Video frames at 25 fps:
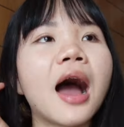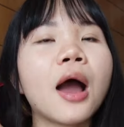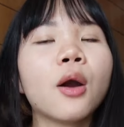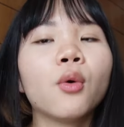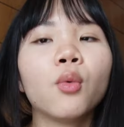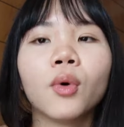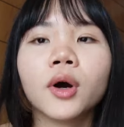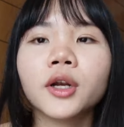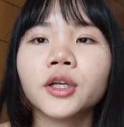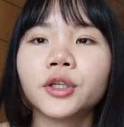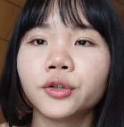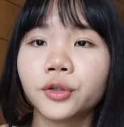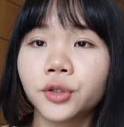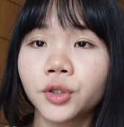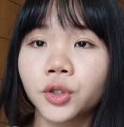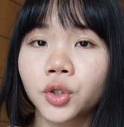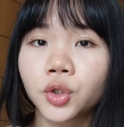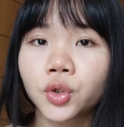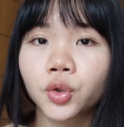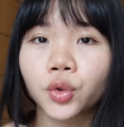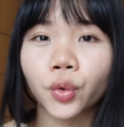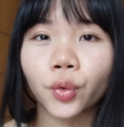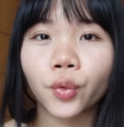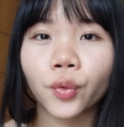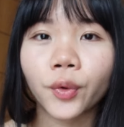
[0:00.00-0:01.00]
I want to
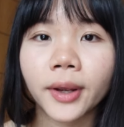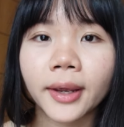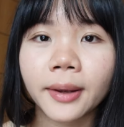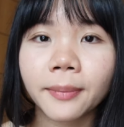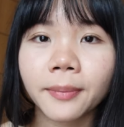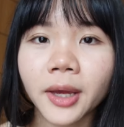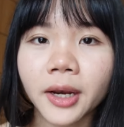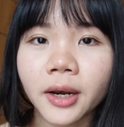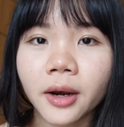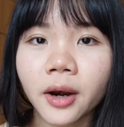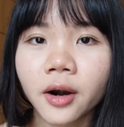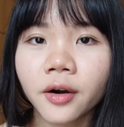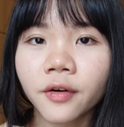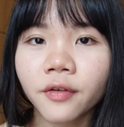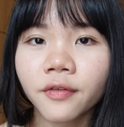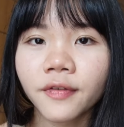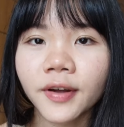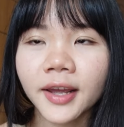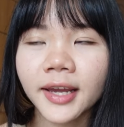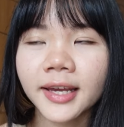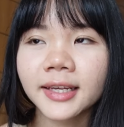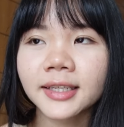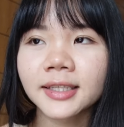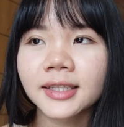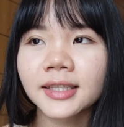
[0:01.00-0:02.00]
scream at her
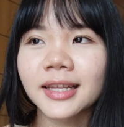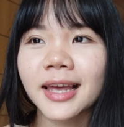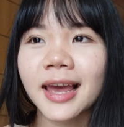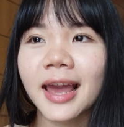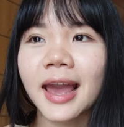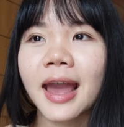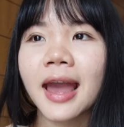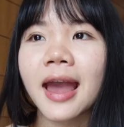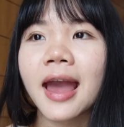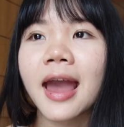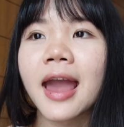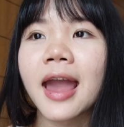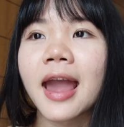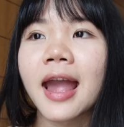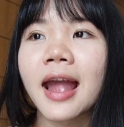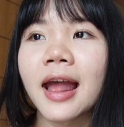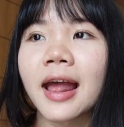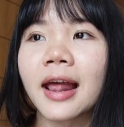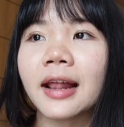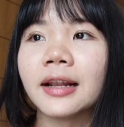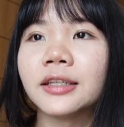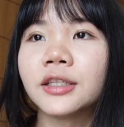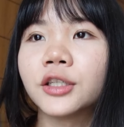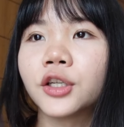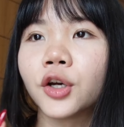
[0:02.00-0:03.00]
face
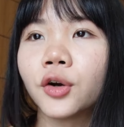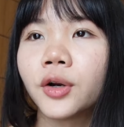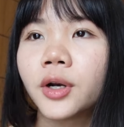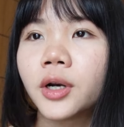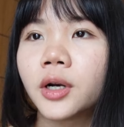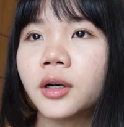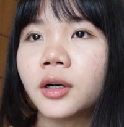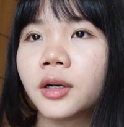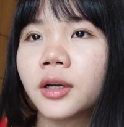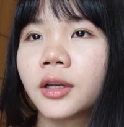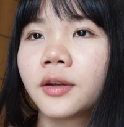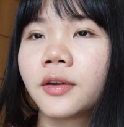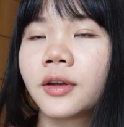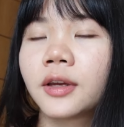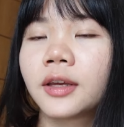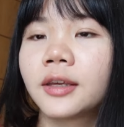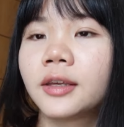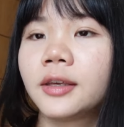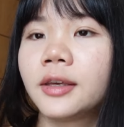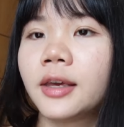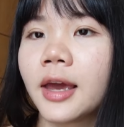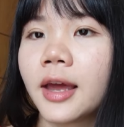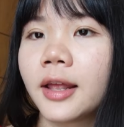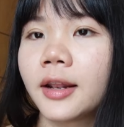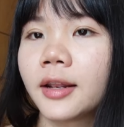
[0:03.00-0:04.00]
and told her,
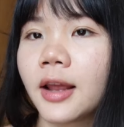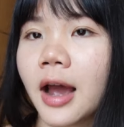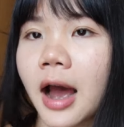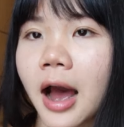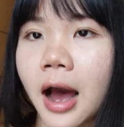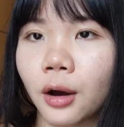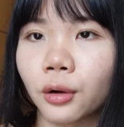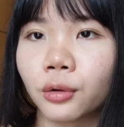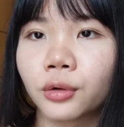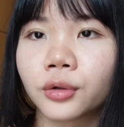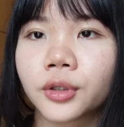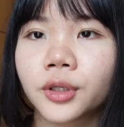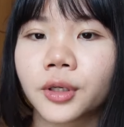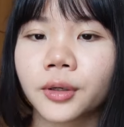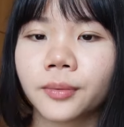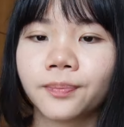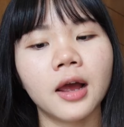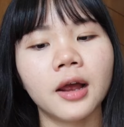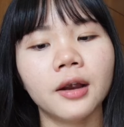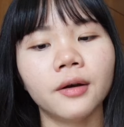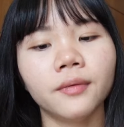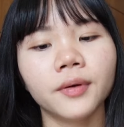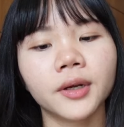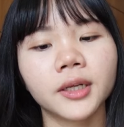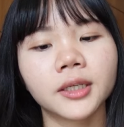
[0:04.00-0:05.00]
get out.
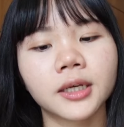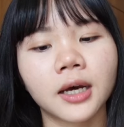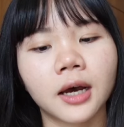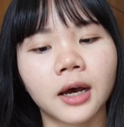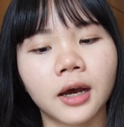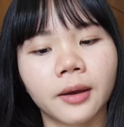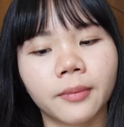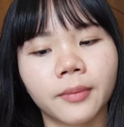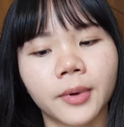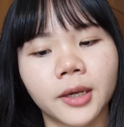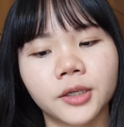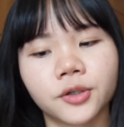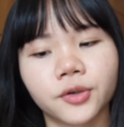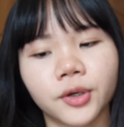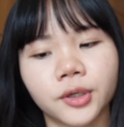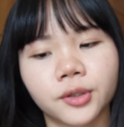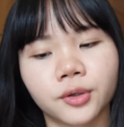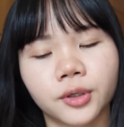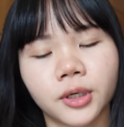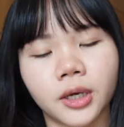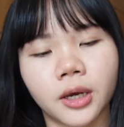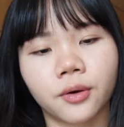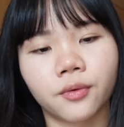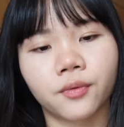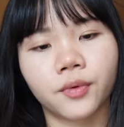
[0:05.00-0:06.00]
Every time I try to
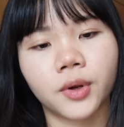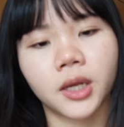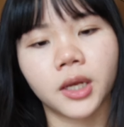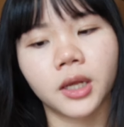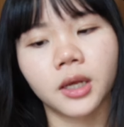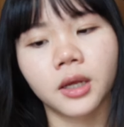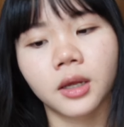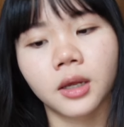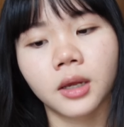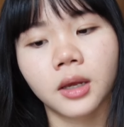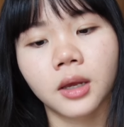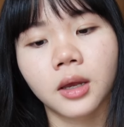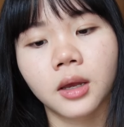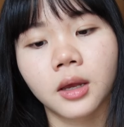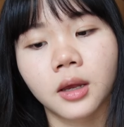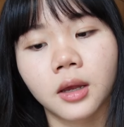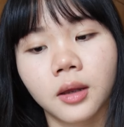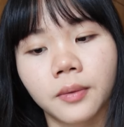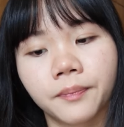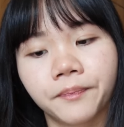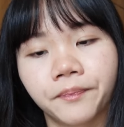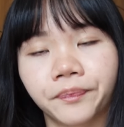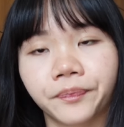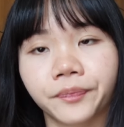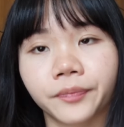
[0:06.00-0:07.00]
get ready,
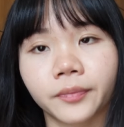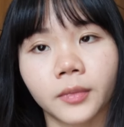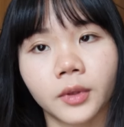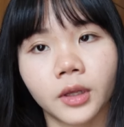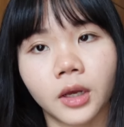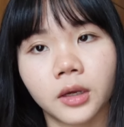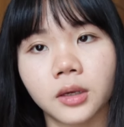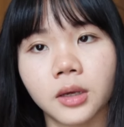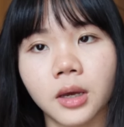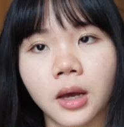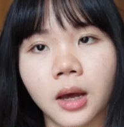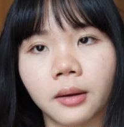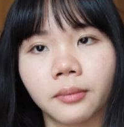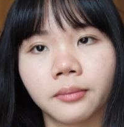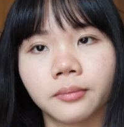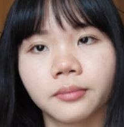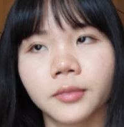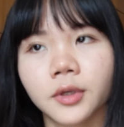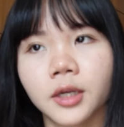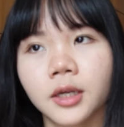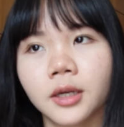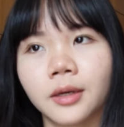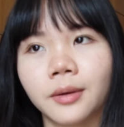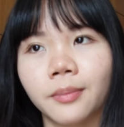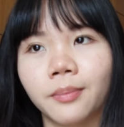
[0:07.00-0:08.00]
yeah,
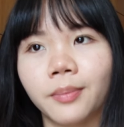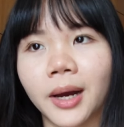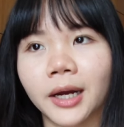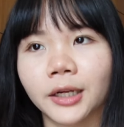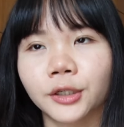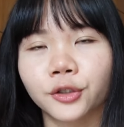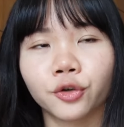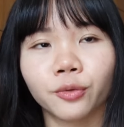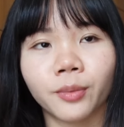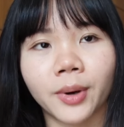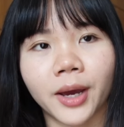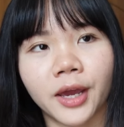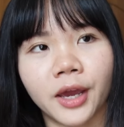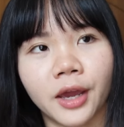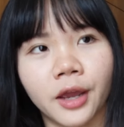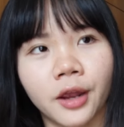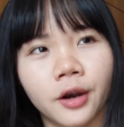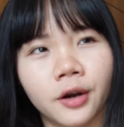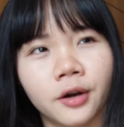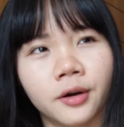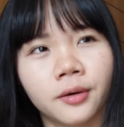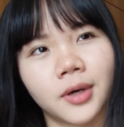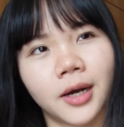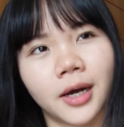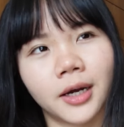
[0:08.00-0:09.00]
back to my
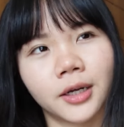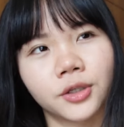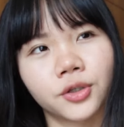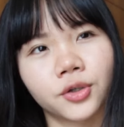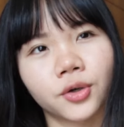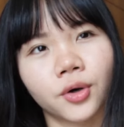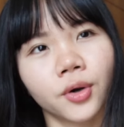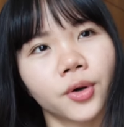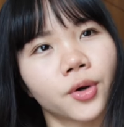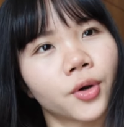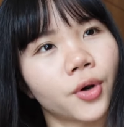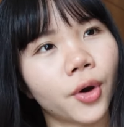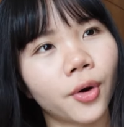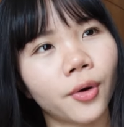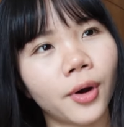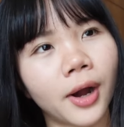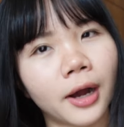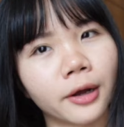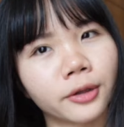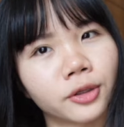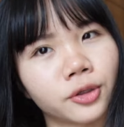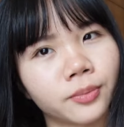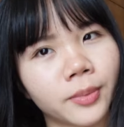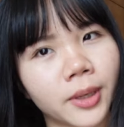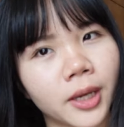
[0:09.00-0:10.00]
hair. I don't know
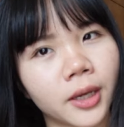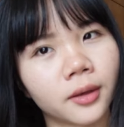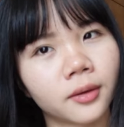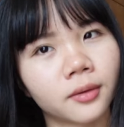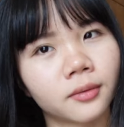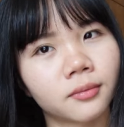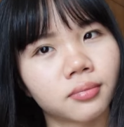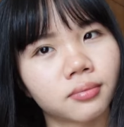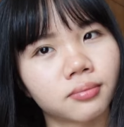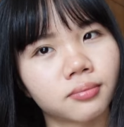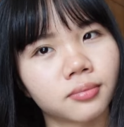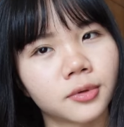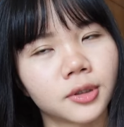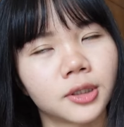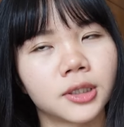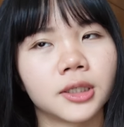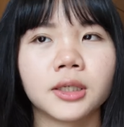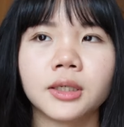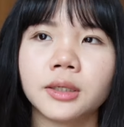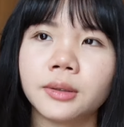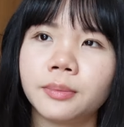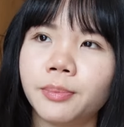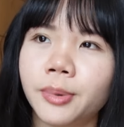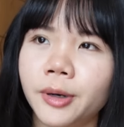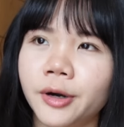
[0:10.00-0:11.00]
how to make
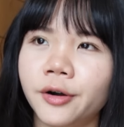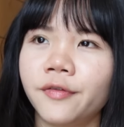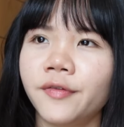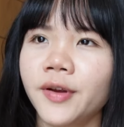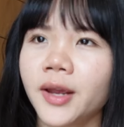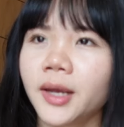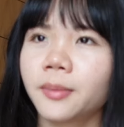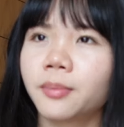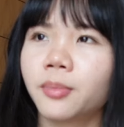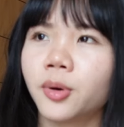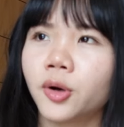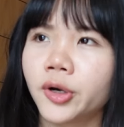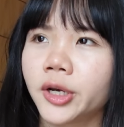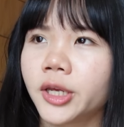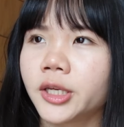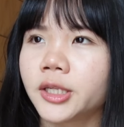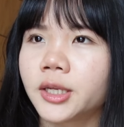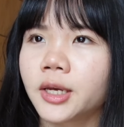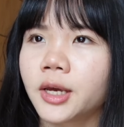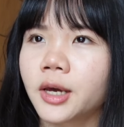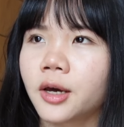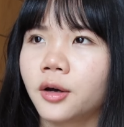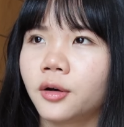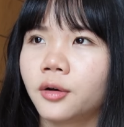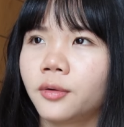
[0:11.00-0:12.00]
the perfect
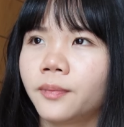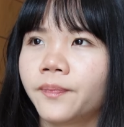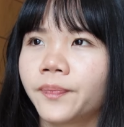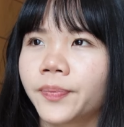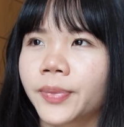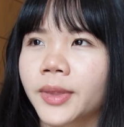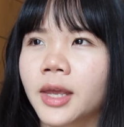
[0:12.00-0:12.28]
ponytail.